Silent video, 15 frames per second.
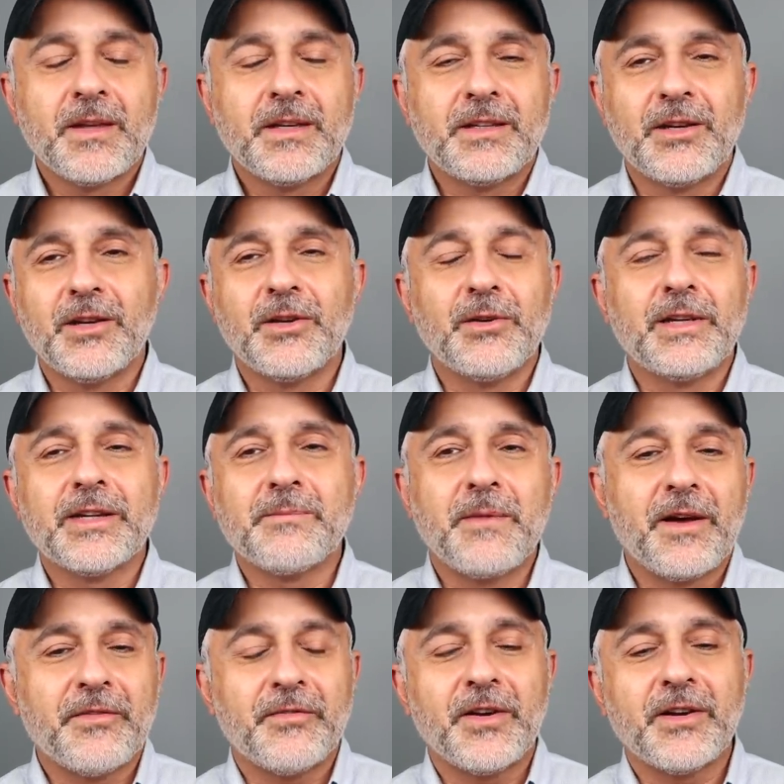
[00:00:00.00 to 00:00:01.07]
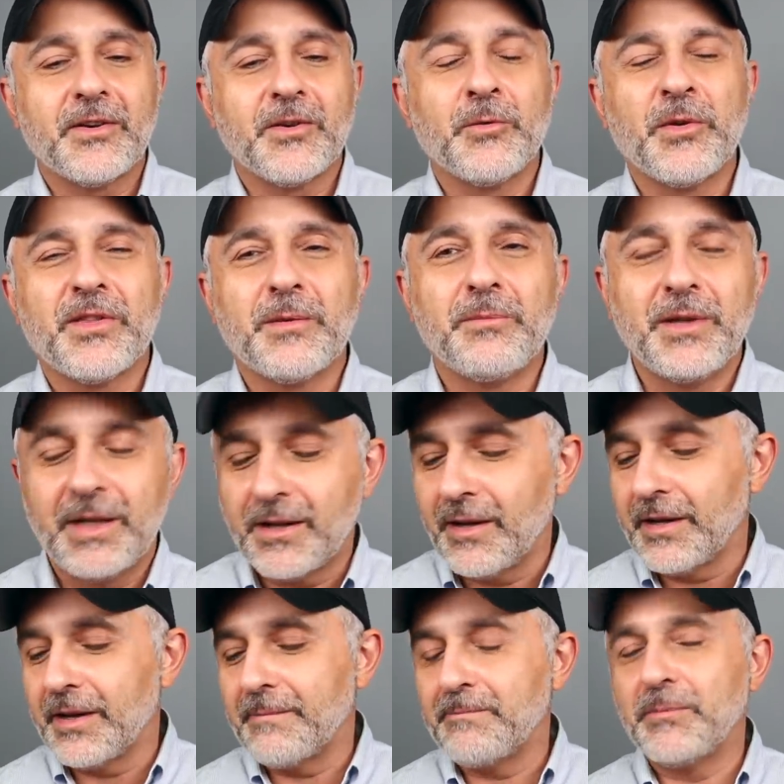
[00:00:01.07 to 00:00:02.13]
you know, lick my finger with the blood
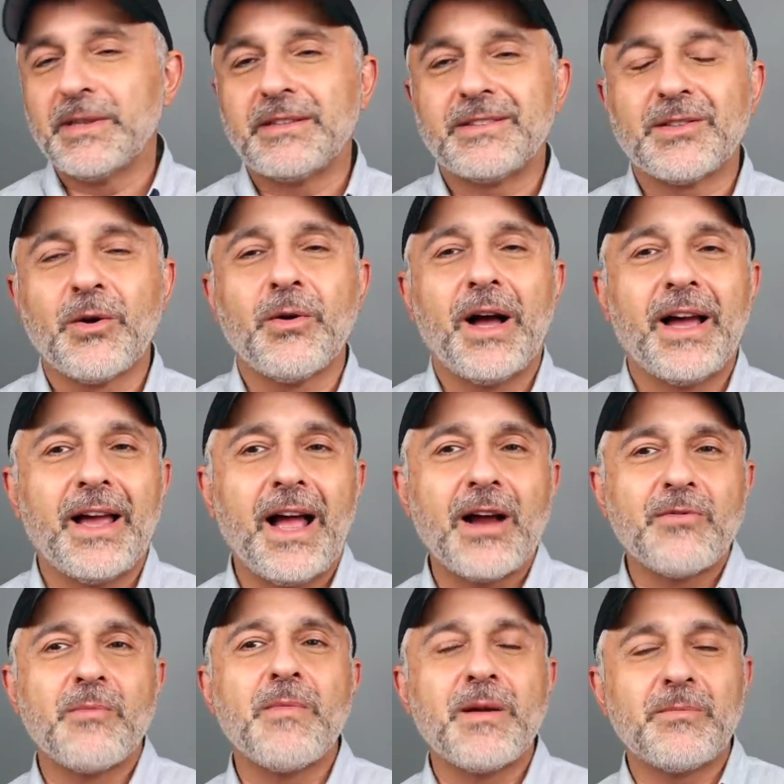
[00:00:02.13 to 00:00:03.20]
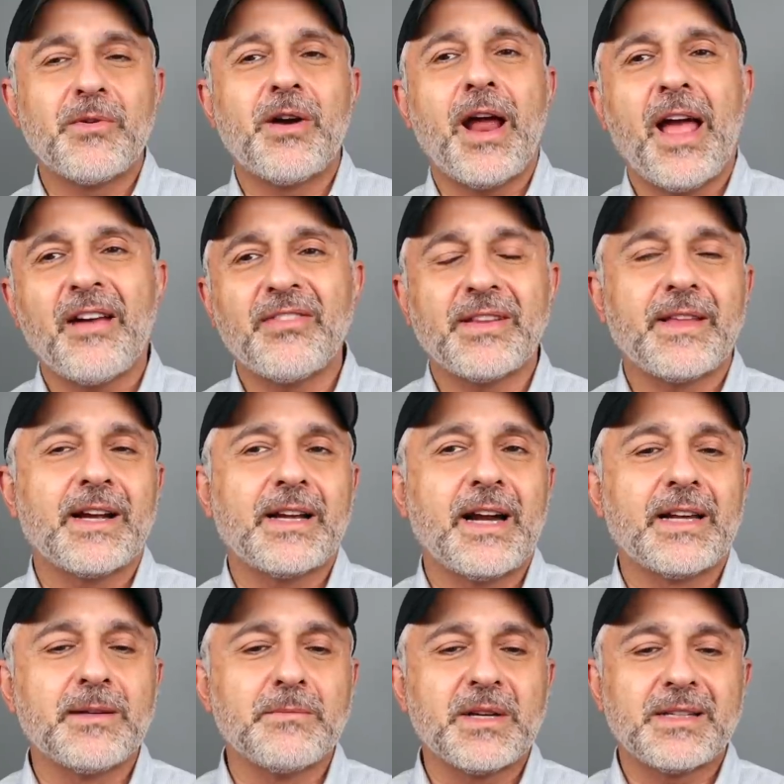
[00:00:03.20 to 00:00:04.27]
on it. But so I, I remember having that
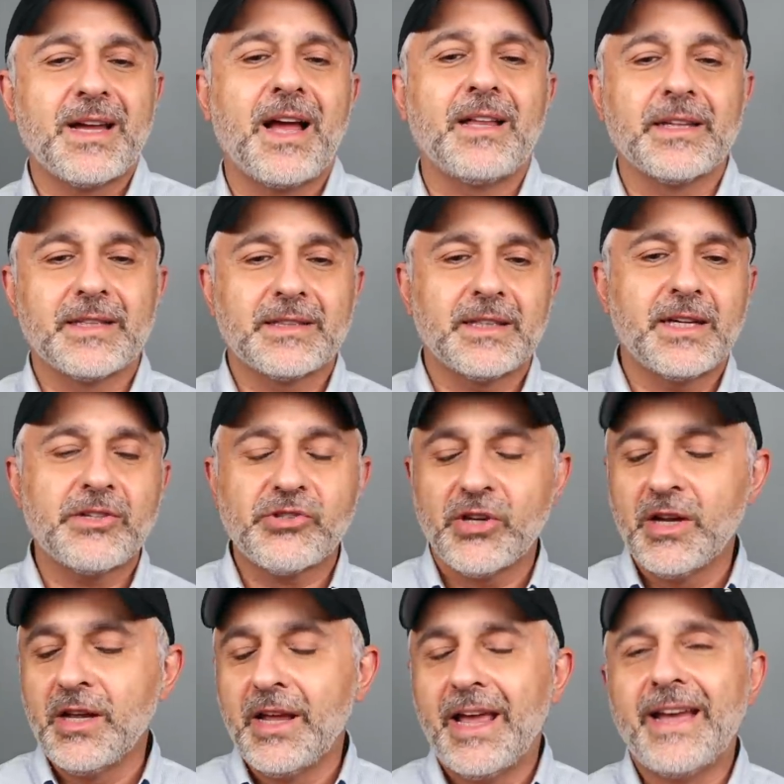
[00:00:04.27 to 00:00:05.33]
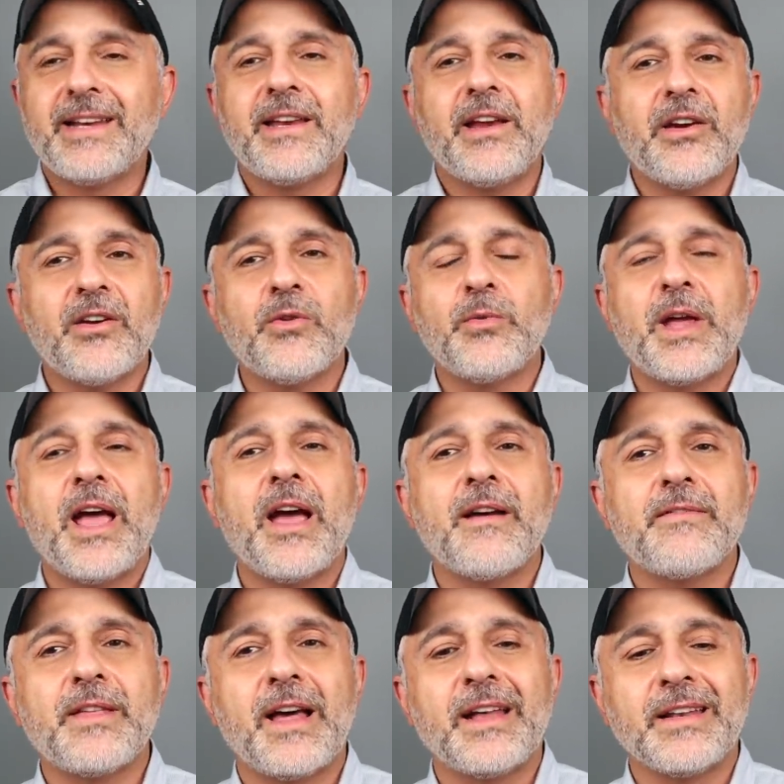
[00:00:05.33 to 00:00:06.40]
kind of metallic touch, and here we
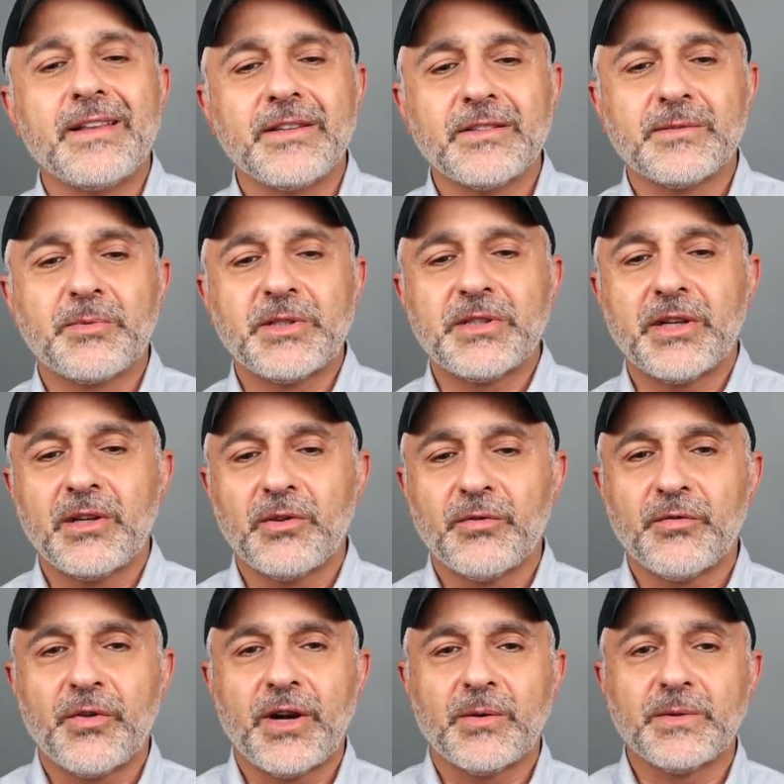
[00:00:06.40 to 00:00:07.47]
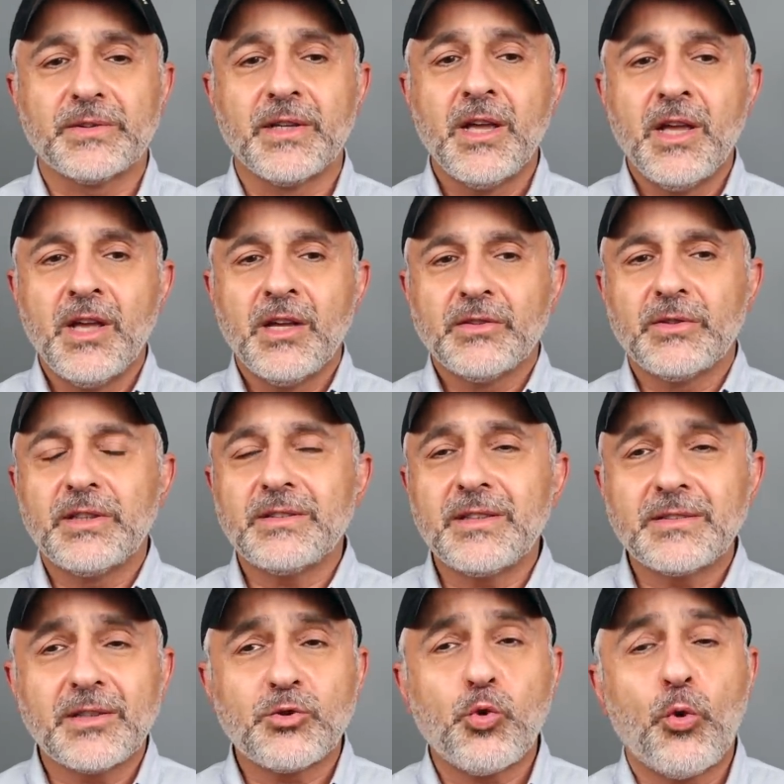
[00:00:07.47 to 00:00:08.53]
have that in this particular fragrance. So this
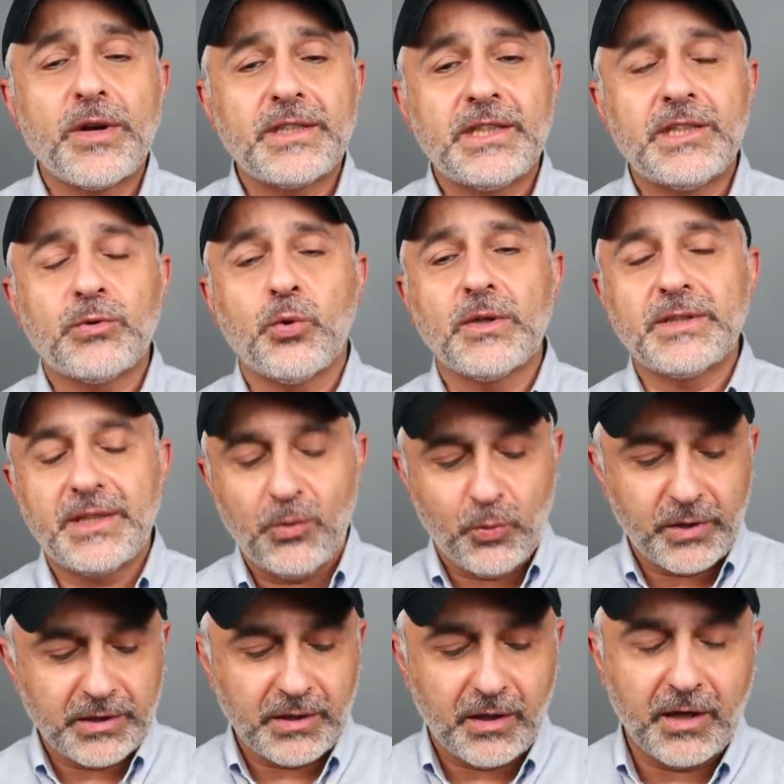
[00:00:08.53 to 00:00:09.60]
is a twenty twenty-one